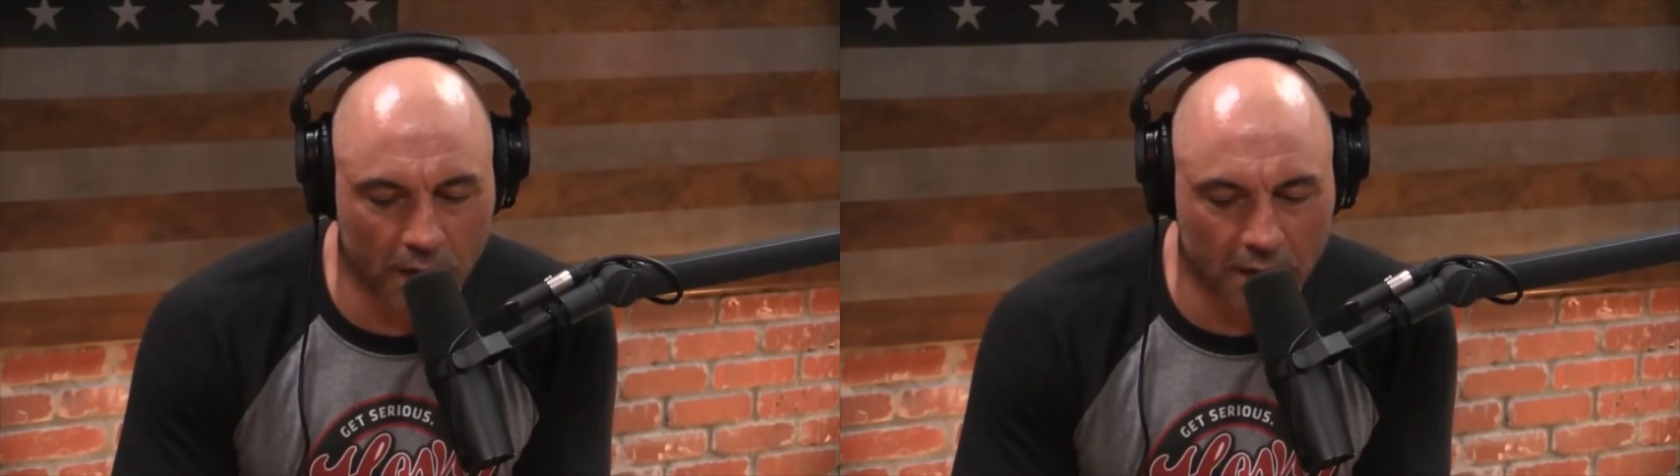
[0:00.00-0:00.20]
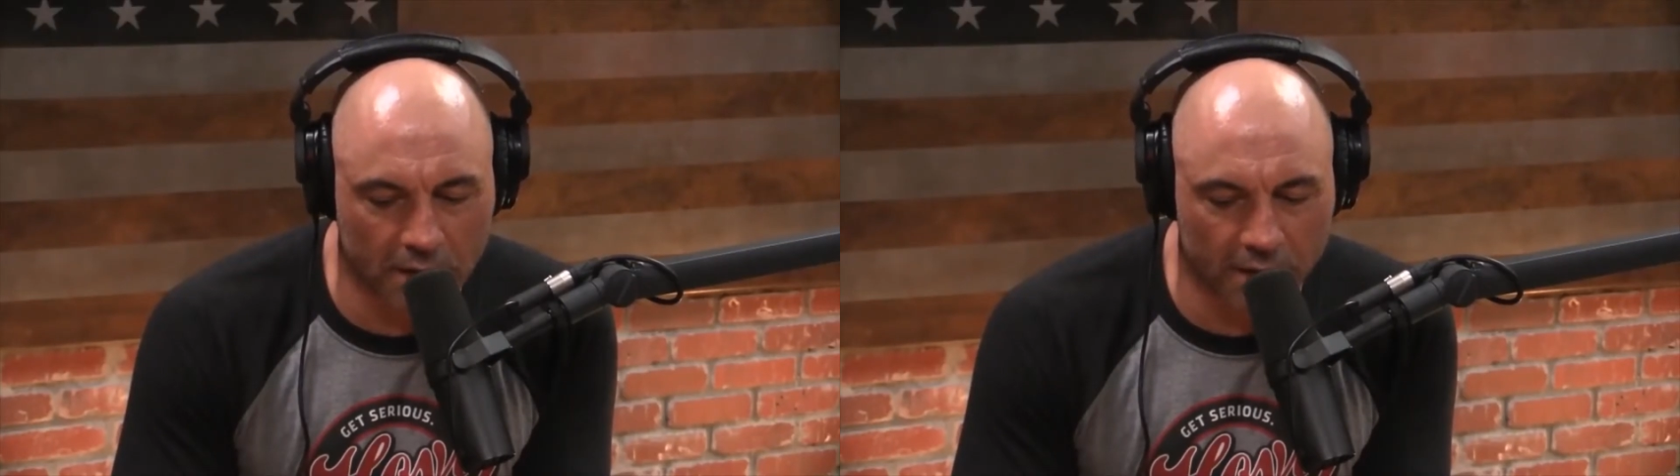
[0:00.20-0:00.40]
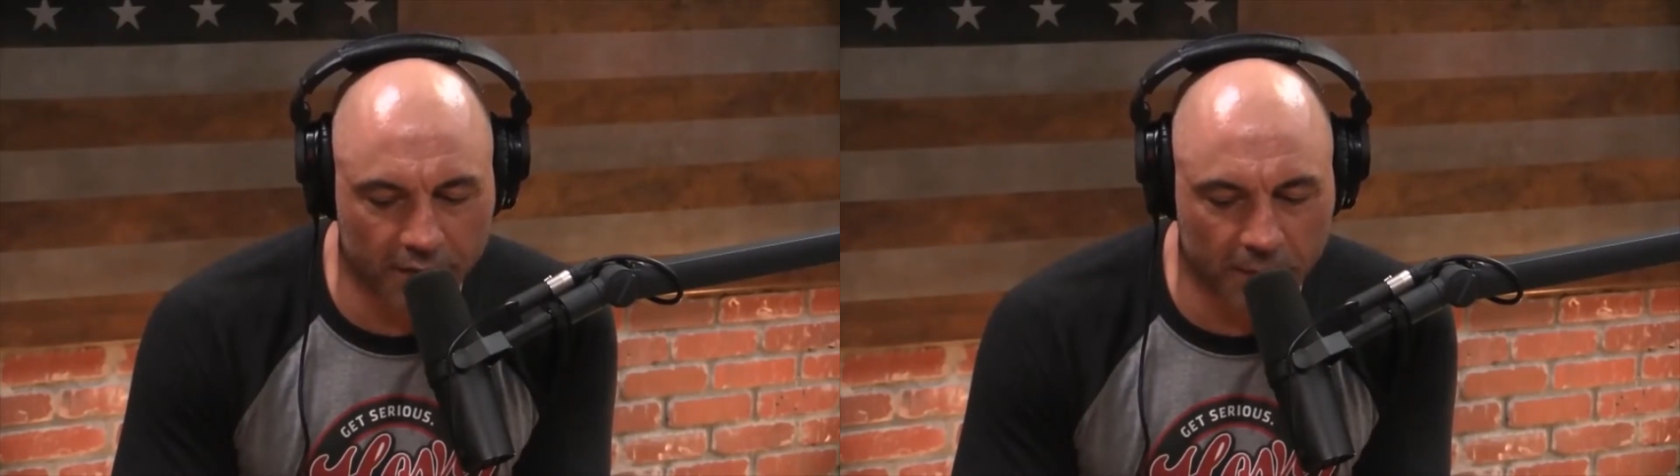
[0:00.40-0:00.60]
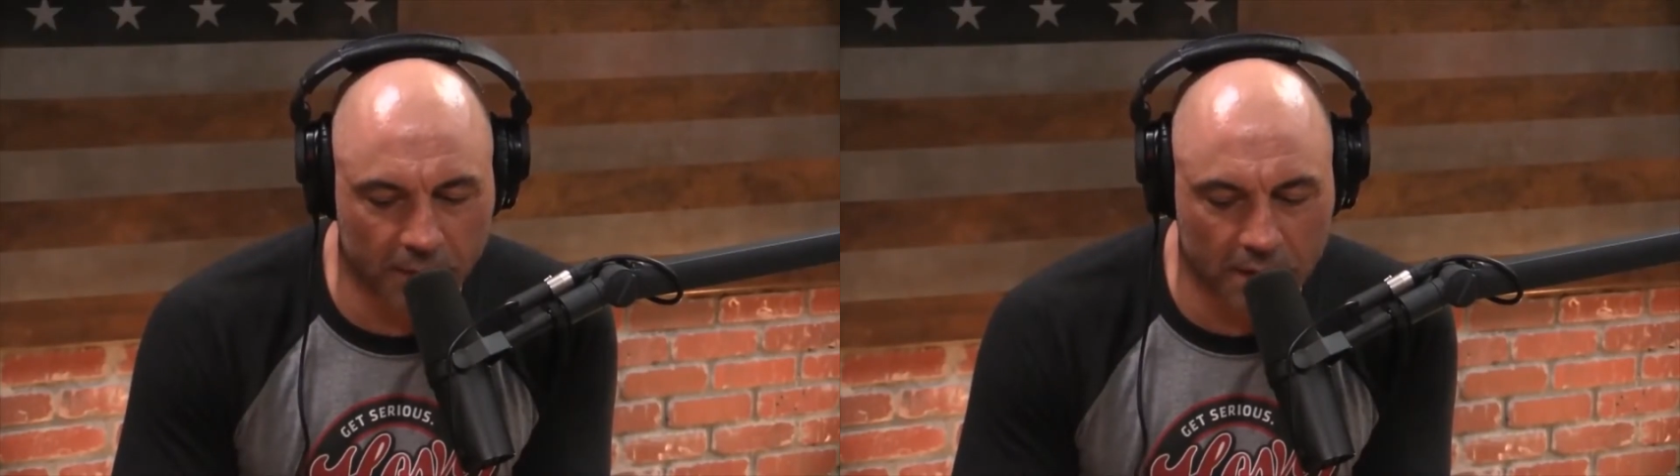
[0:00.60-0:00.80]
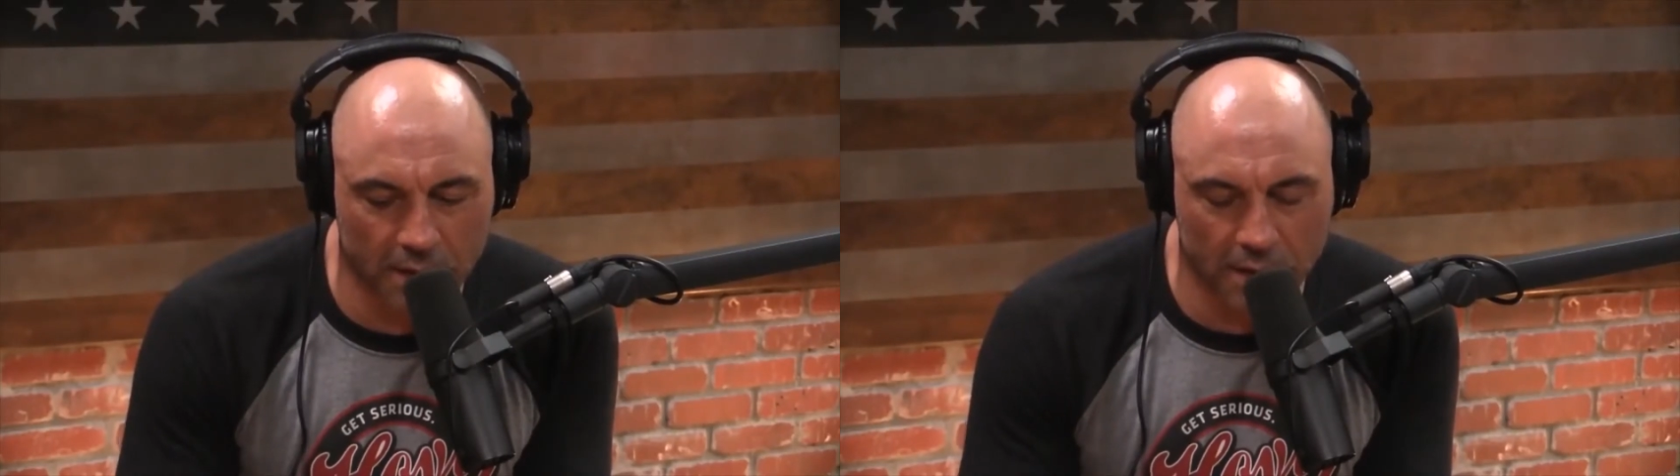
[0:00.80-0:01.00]
idea of it
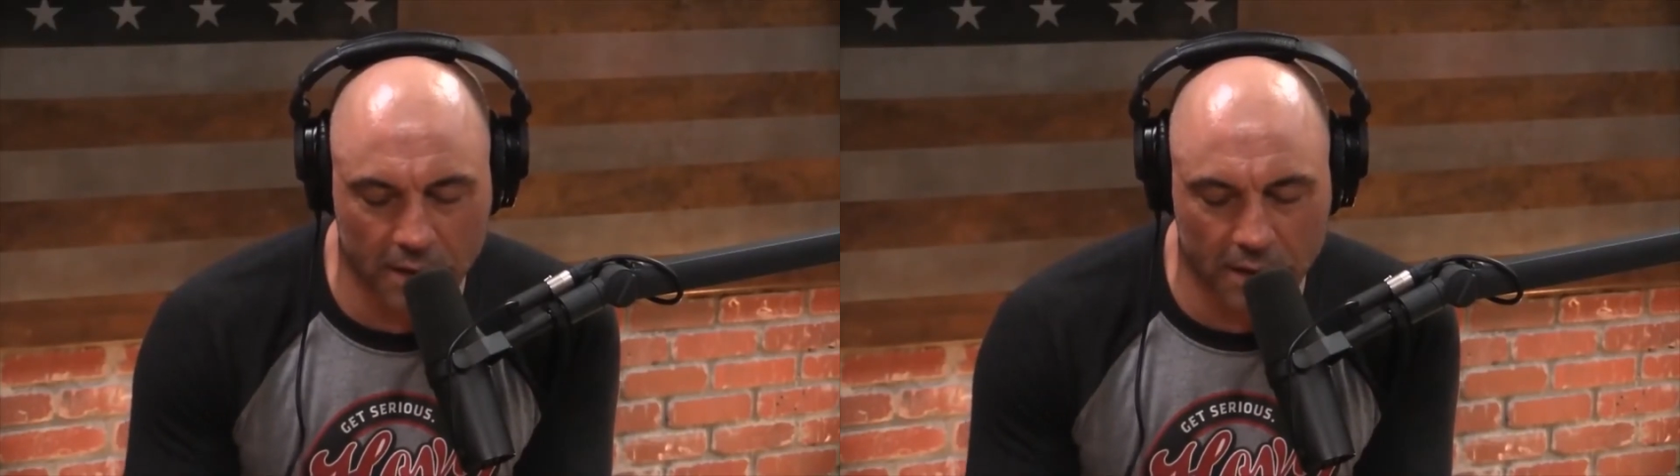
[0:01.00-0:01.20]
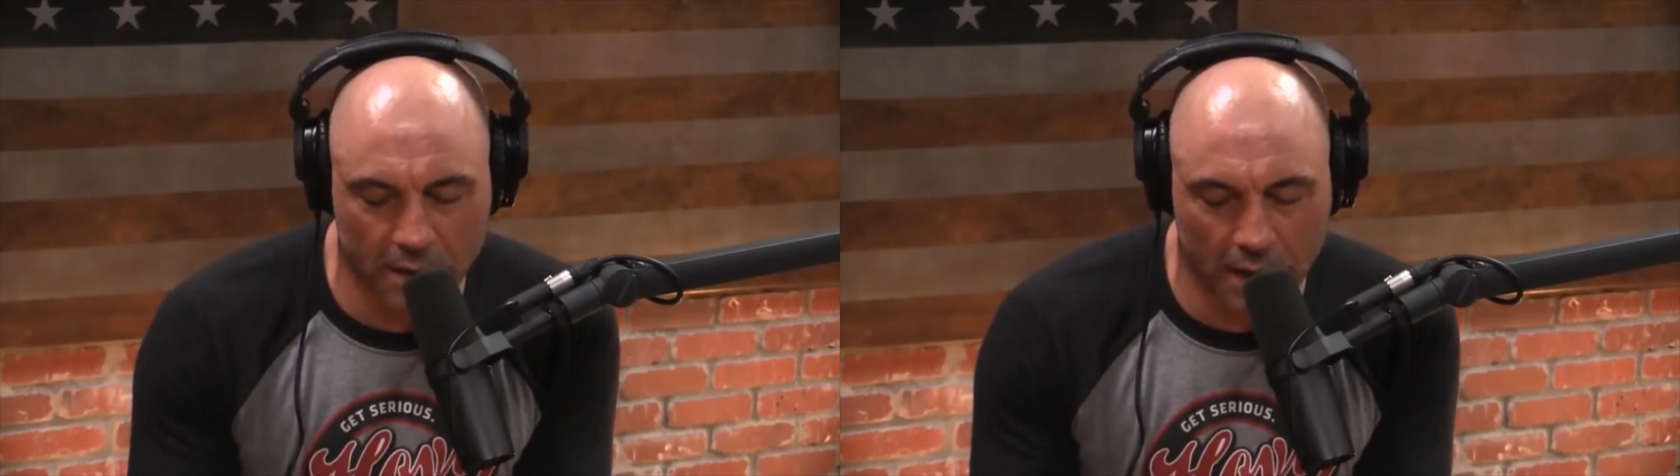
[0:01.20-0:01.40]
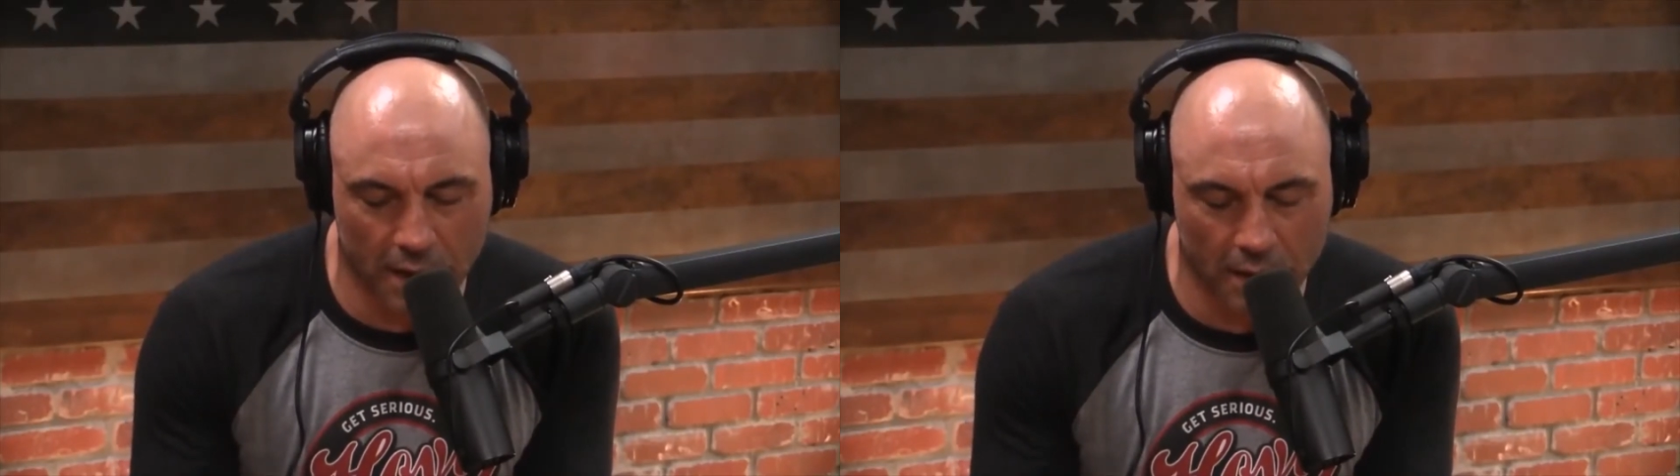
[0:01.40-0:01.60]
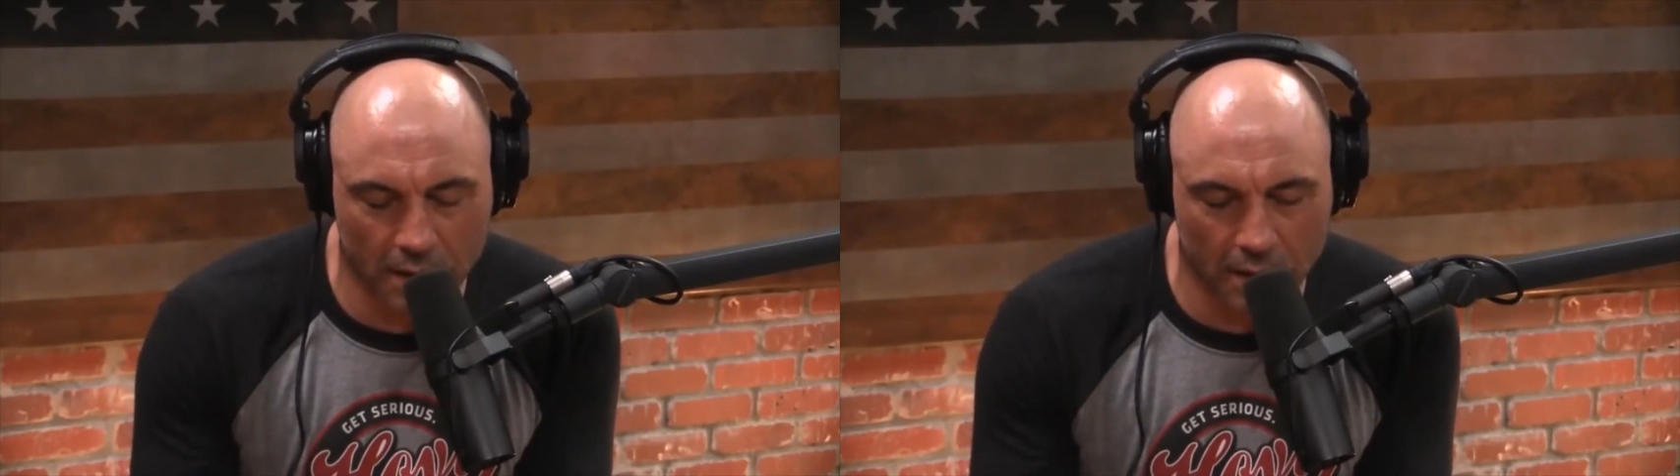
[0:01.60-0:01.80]
because I think that